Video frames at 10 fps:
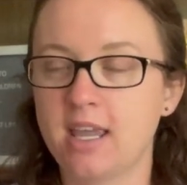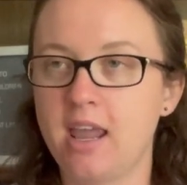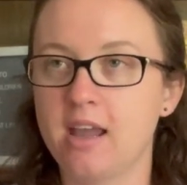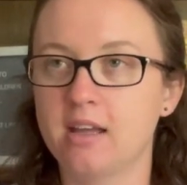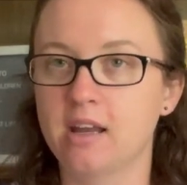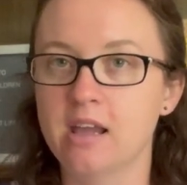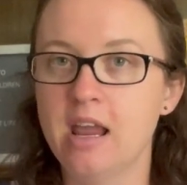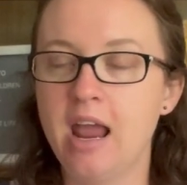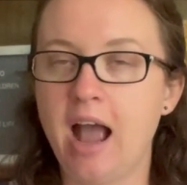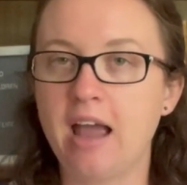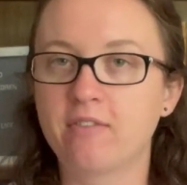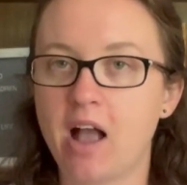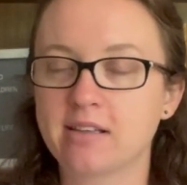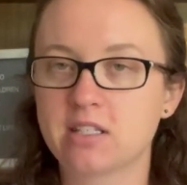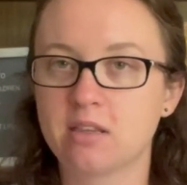And I've
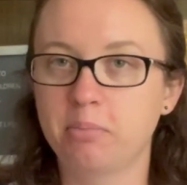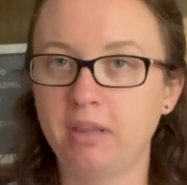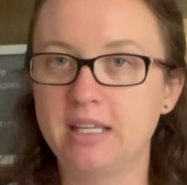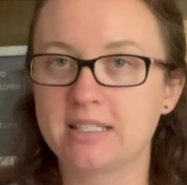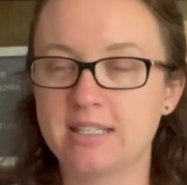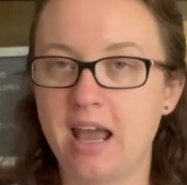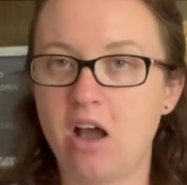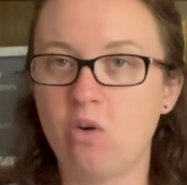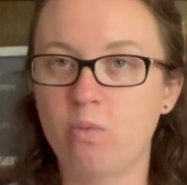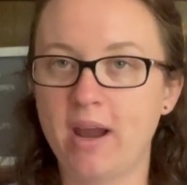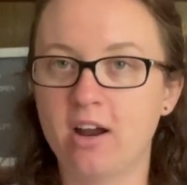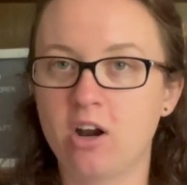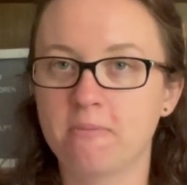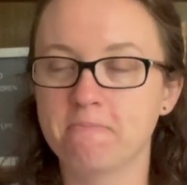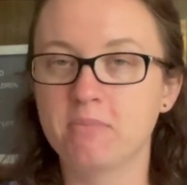gotten to the place now
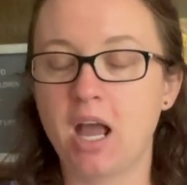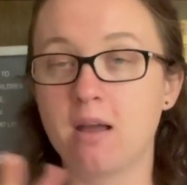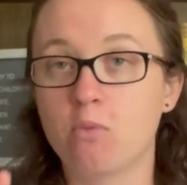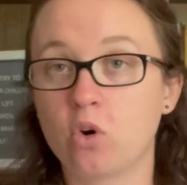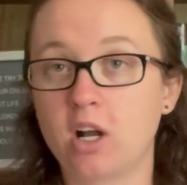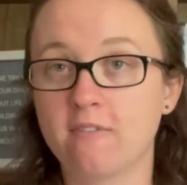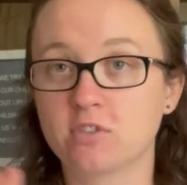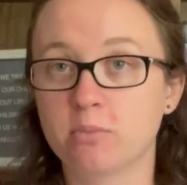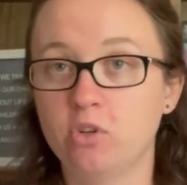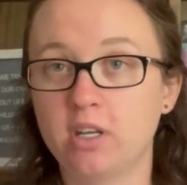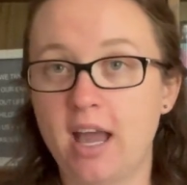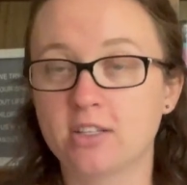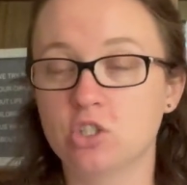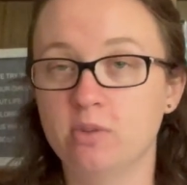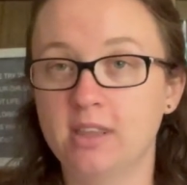where I'm more comfortable
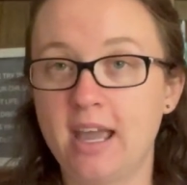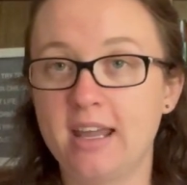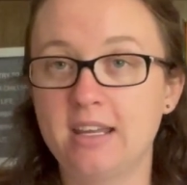not doing that.